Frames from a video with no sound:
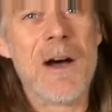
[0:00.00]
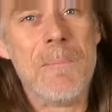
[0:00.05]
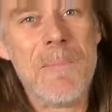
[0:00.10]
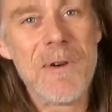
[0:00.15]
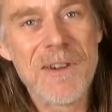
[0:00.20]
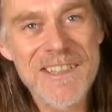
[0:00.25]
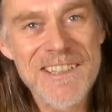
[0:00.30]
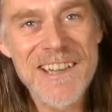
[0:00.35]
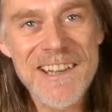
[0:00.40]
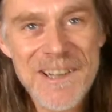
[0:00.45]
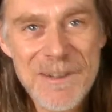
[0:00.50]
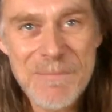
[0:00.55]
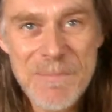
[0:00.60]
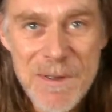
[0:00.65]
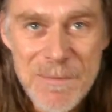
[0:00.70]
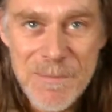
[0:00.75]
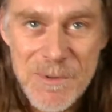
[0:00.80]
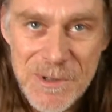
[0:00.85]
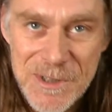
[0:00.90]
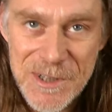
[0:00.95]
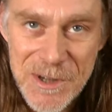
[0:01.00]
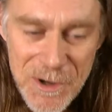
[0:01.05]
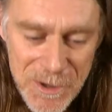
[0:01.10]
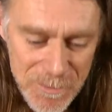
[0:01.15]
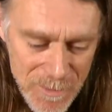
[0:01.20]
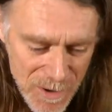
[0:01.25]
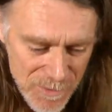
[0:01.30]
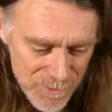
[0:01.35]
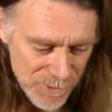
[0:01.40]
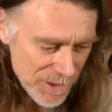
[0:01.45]
I might take a bit more time
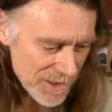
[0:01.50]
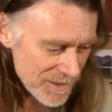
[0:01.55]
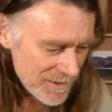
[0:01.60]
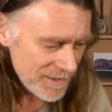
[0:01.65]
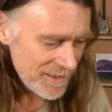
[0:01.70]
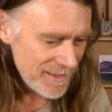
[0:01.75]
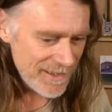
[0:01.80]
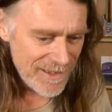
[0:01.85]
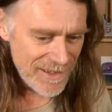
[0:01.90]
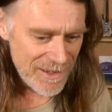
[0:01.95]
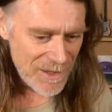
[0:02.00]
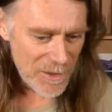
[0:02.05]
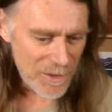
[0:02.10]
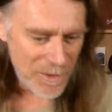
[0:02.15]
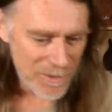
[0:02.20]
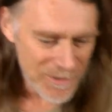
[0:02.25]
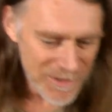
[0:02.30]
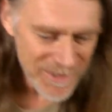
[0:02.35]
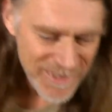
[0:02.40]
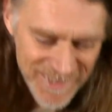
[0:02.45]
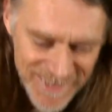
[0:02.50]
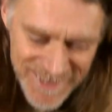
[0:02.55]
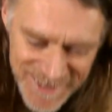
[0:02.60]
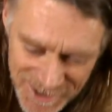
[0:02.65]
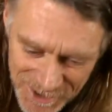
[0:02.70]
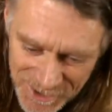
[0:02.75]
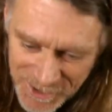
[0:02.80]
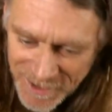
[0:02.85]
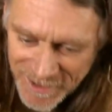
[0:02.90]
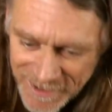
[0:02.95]
over it.
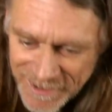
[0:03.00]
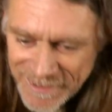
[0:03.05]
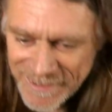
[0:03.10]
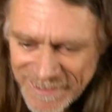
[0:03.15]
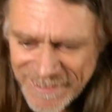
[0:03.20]
So, a